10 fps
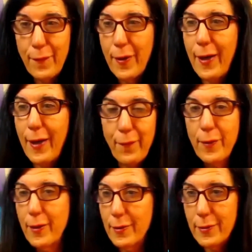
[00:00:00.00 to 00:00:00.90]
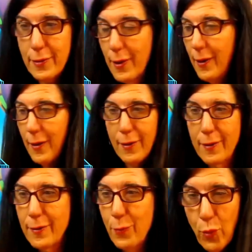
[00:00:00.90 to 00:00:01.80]
that africans
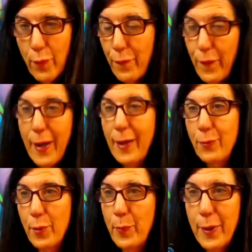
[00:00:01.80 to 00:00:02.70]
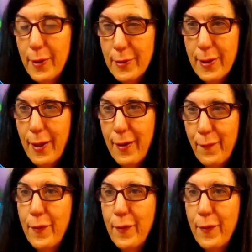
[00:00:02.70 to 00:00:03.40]
were fine with being a slave